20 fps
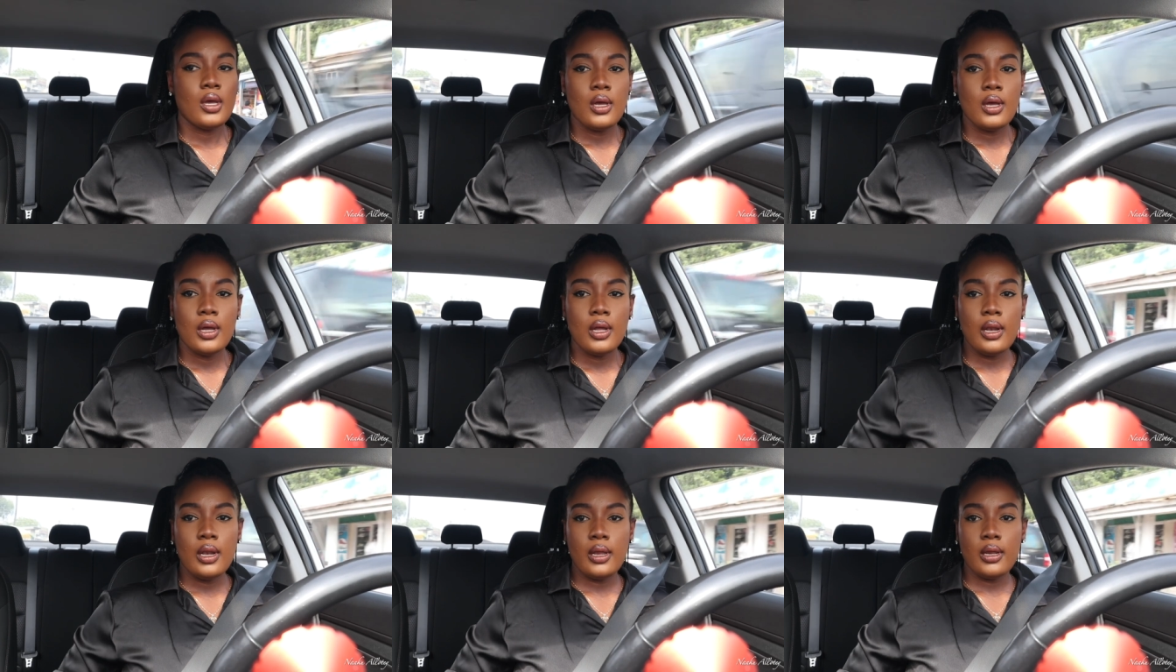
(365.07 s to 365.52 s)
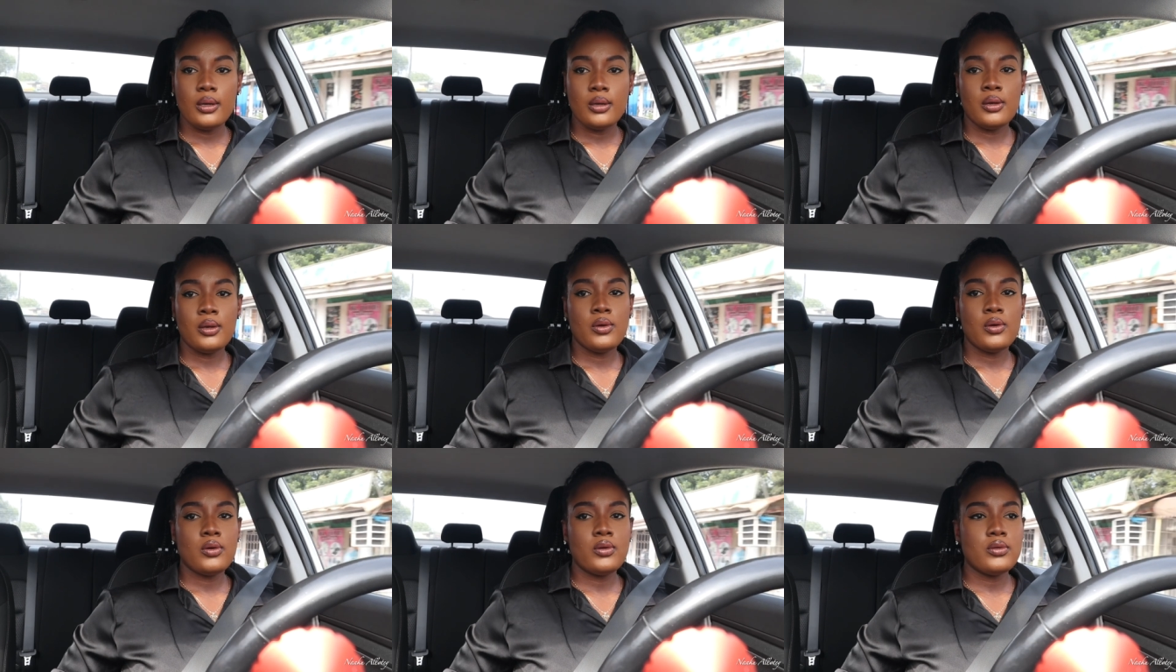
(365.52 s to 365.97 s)

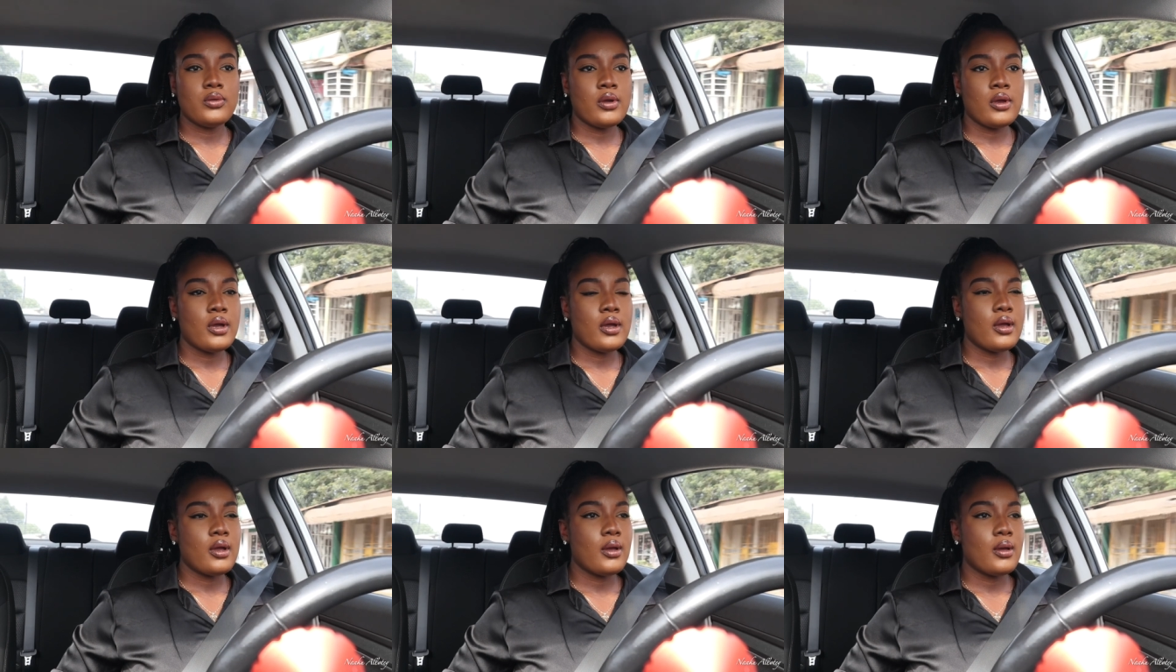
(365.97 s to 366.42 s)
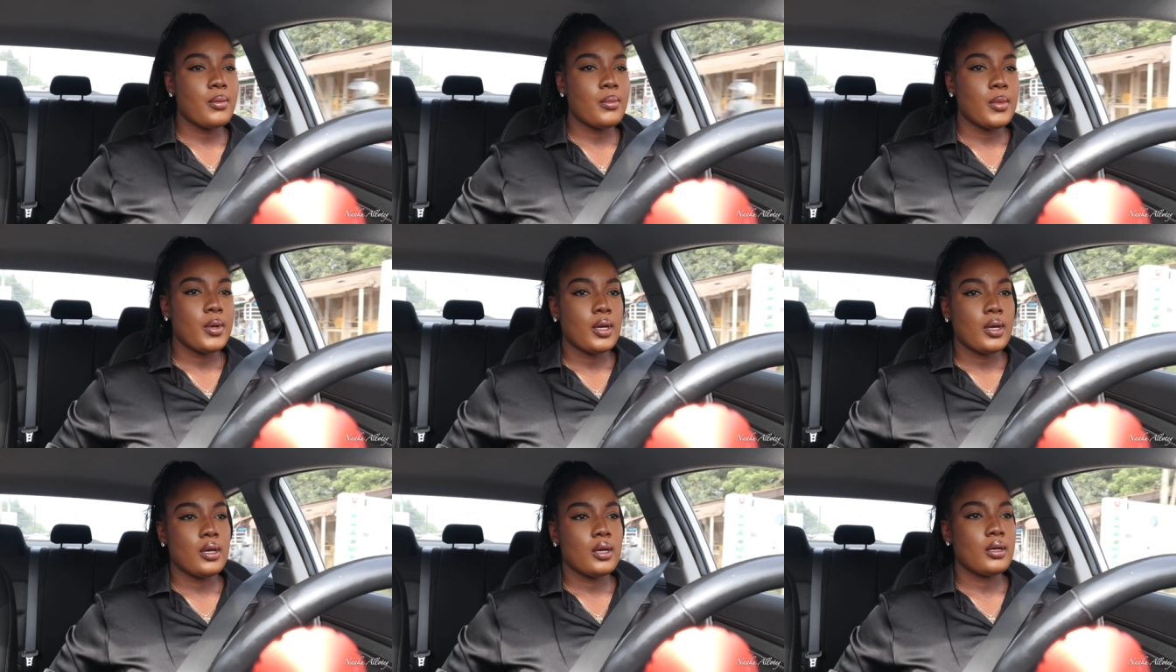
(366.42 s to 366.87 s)
wouldn't
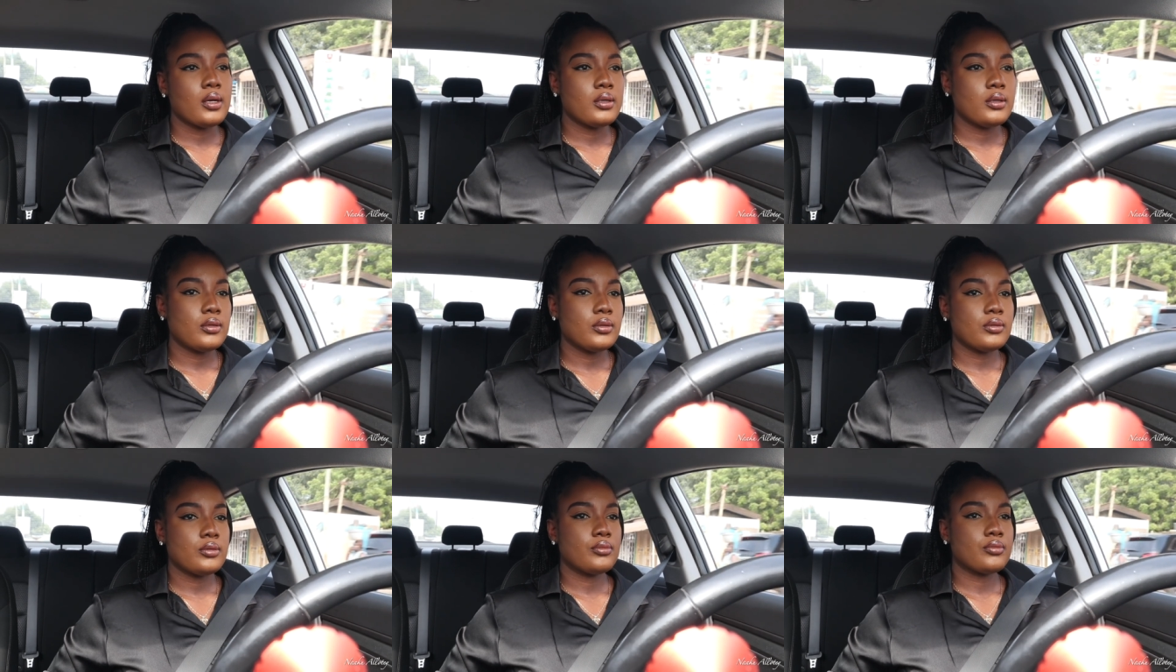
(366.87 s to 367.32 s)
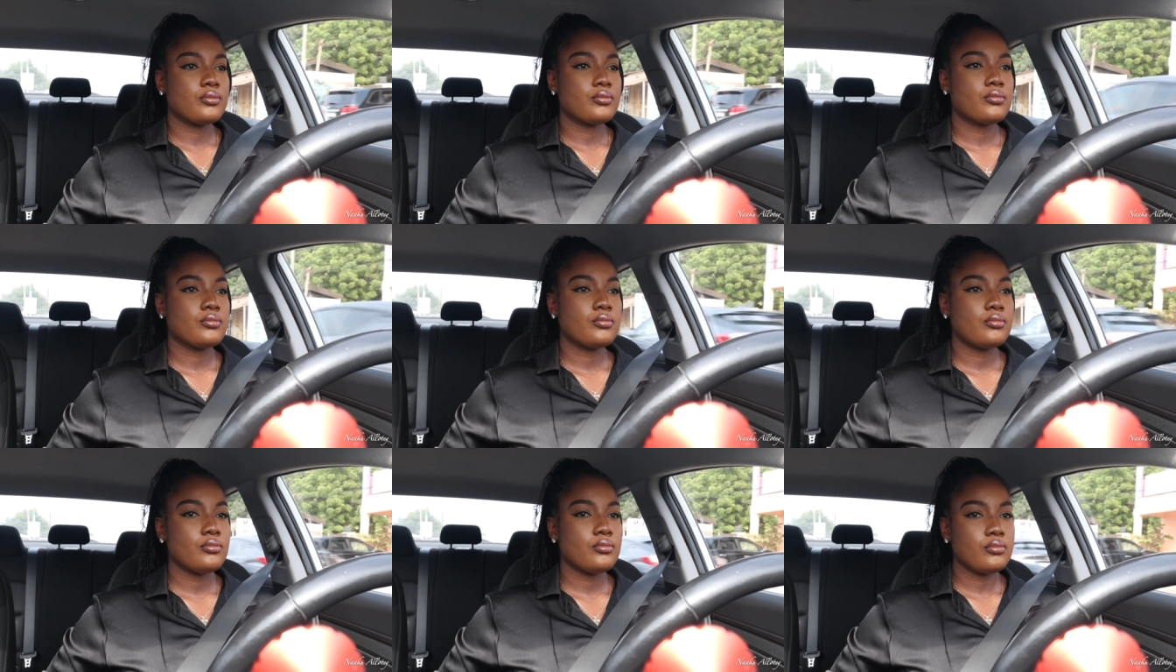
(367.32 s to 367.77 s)
understand
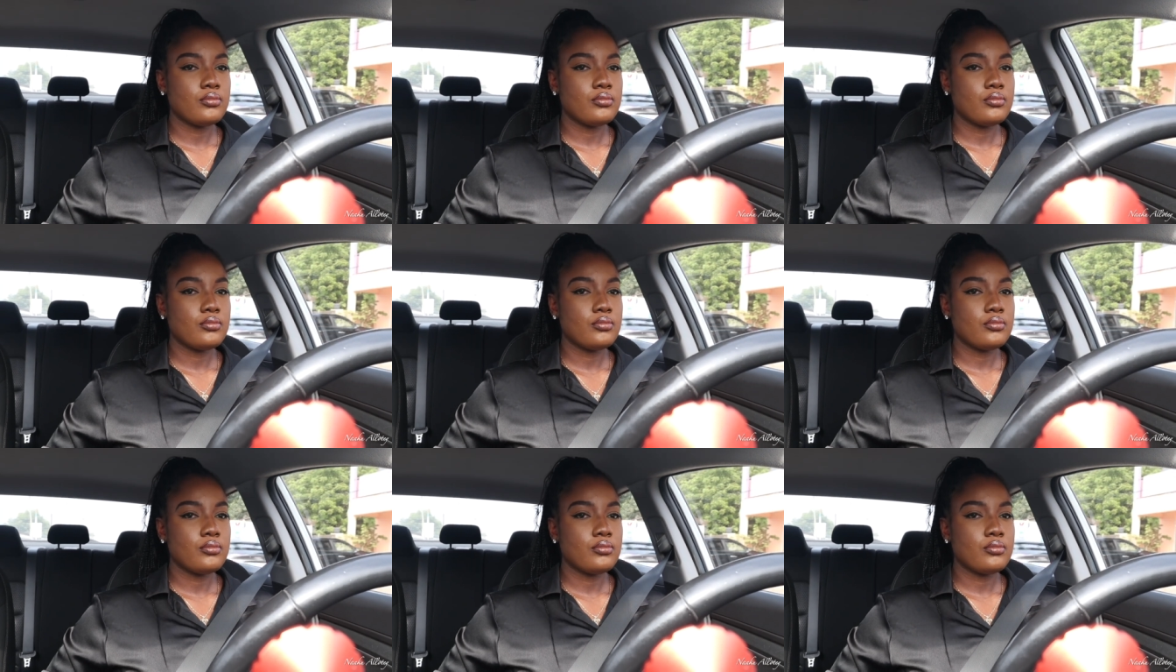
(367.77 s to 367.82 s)
it.